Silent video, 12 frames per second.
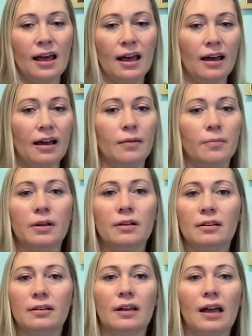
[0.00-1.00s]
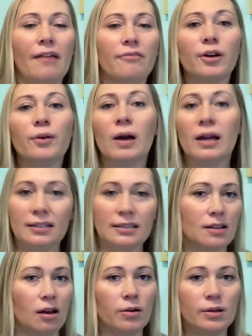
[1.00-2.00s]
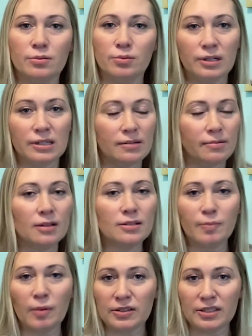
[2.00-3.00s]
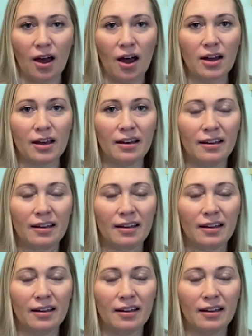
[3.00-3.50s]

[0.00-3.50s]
Um, Everyone is always worried about small talk,